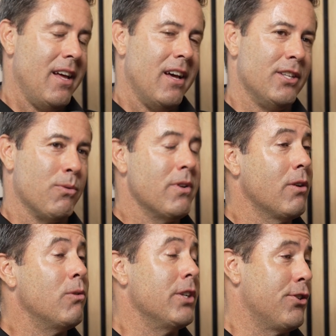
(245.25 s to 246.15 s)
it's one of
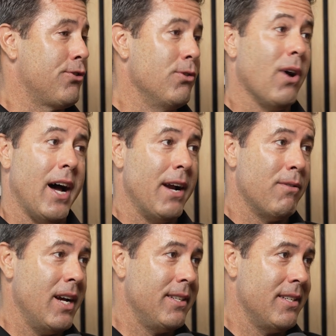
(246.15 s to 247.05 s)
the only true high
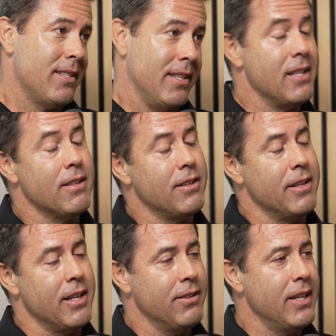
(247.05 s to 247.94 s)
rises in Little
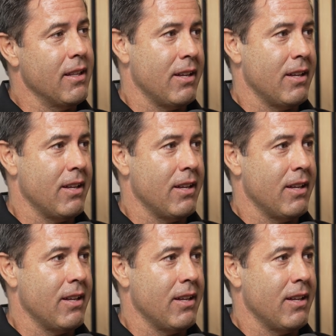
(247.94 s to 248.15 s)
Italy.